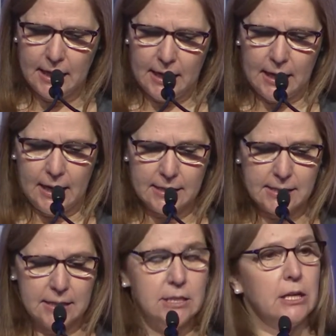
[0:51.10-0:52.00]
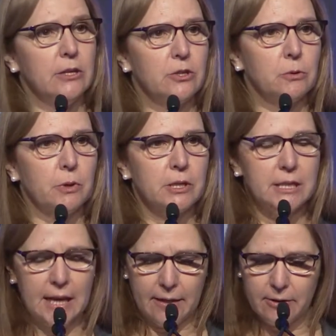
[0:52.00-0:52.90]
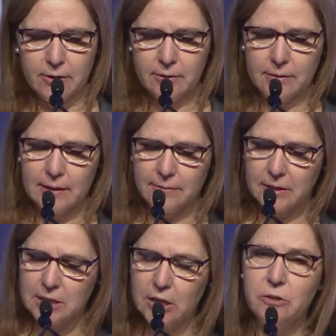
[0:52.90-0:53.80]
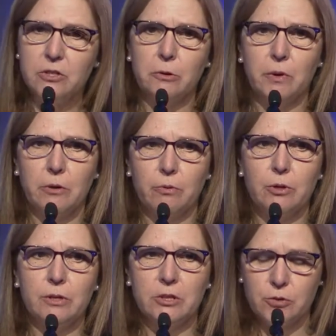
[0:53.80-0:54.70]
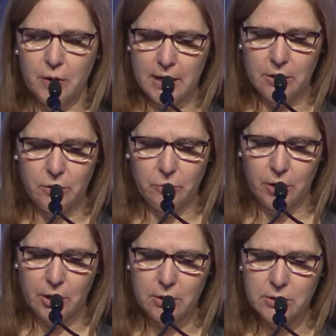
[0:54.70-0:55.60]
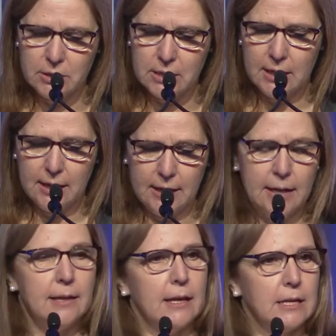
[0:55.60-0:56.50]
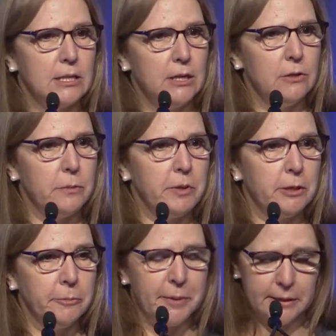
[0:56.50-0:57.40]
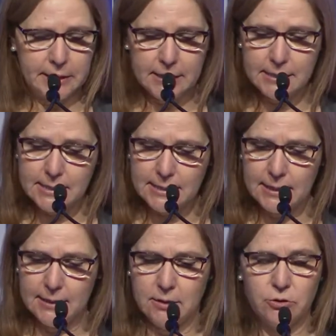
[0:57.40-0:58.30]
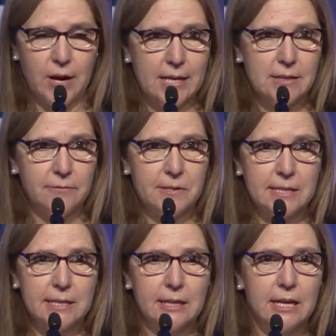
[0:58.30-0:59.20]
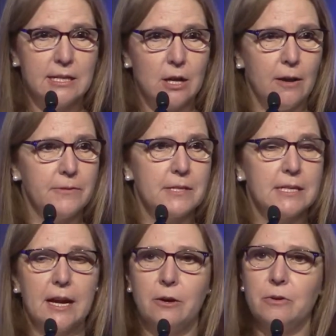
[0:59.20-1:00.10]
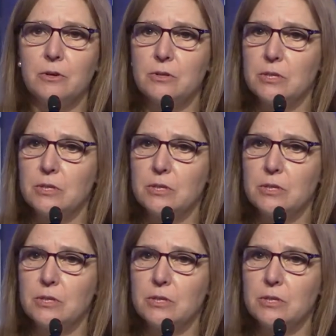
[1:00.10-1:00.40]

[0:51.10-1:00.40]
It's continued to work together. They've continued to recruit and train new workers. They continue to build buildings transit facilities, office towers,